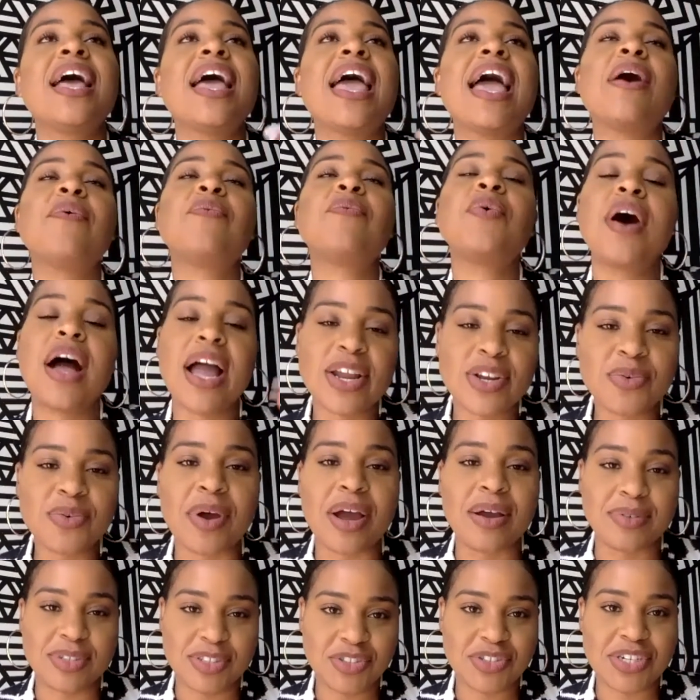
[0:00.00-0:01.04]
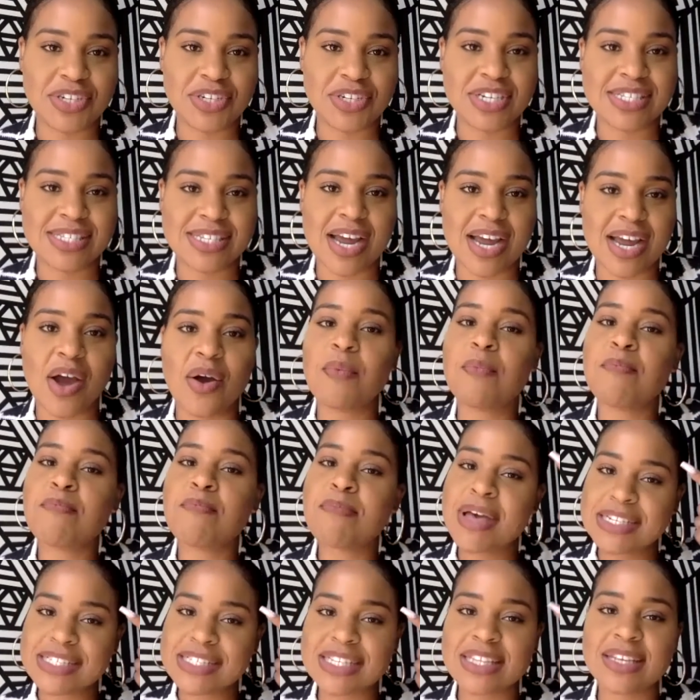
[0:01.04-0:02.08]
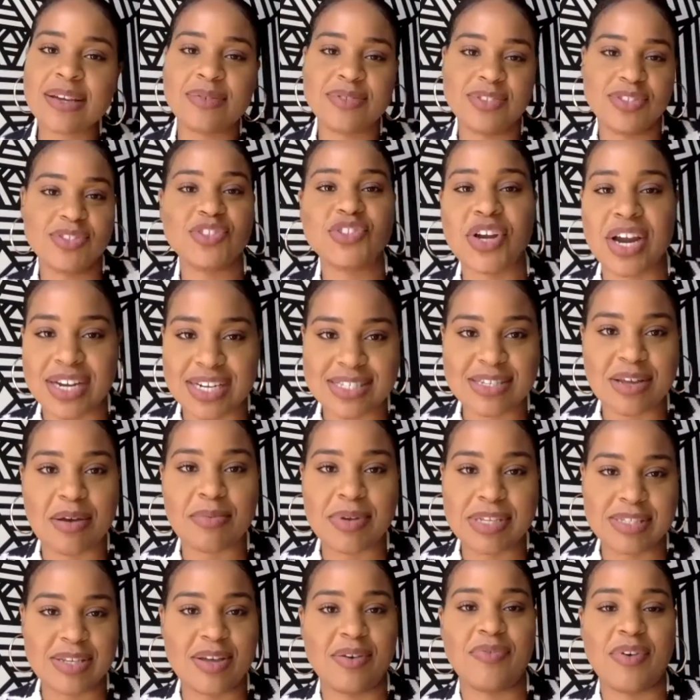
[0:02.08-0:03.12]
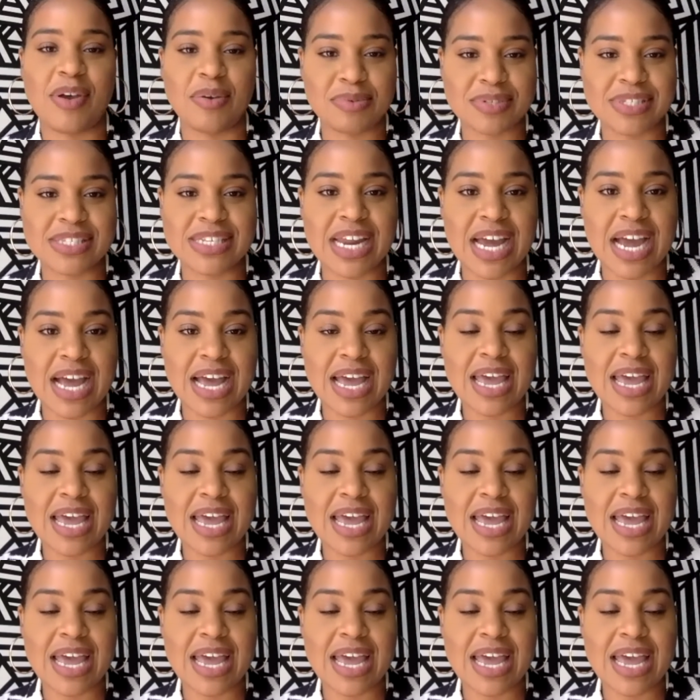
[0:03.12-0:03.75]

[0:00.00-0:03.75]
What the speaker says: well, I knew I was stressed out. Mentally, I was trying to tell myself I was not.